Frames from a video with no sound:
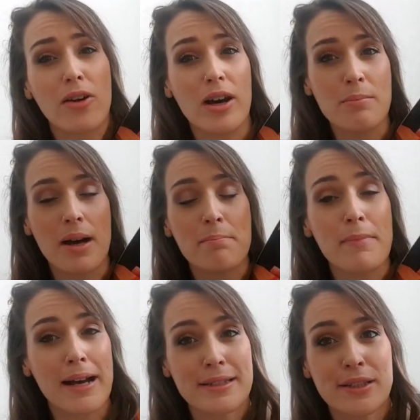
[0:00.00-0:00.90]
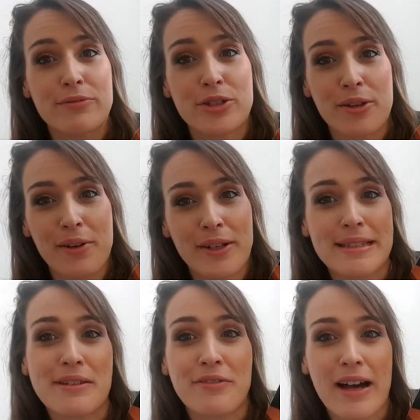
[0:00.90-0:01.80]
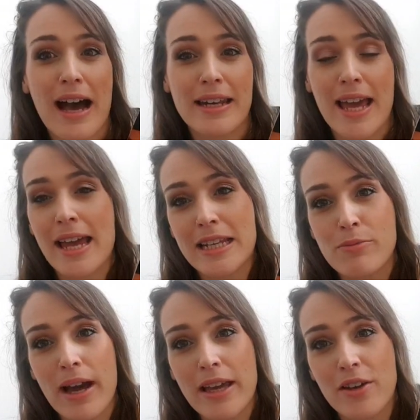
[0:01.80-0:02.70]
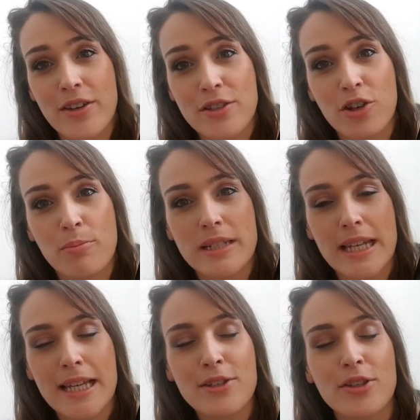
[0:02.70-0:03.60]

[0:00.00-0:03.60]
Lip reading: I'm a massive Joe Lycett fan anyway of his comedy,